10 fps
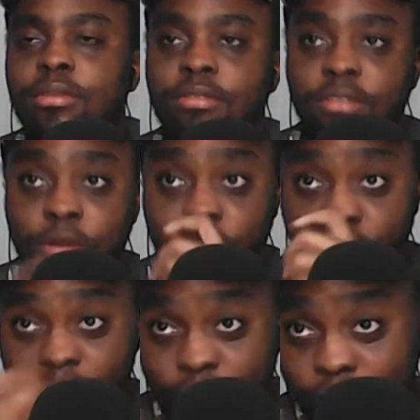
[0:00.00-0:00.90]
So
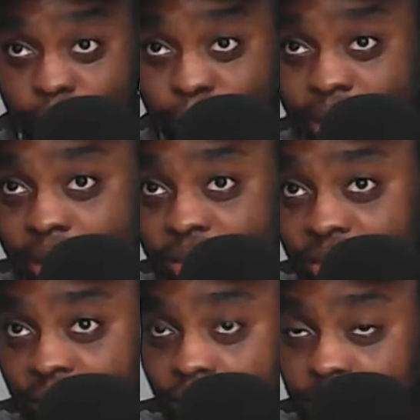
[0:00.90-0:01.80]
3-3 on
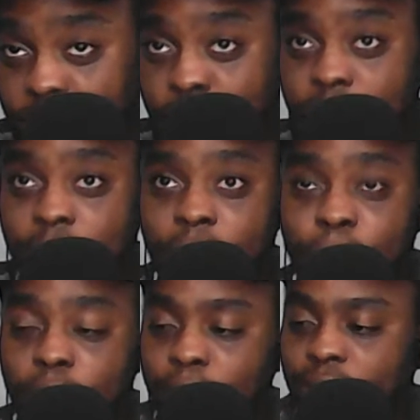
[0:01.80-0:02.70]
penalties. Last one,
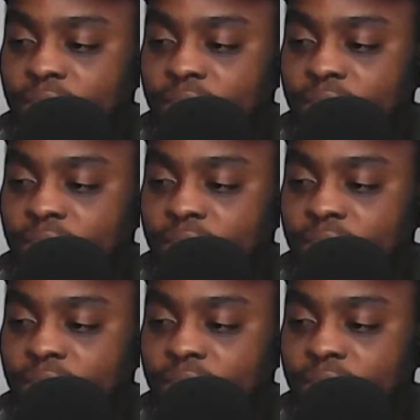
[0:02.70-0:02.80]
Bournemouth is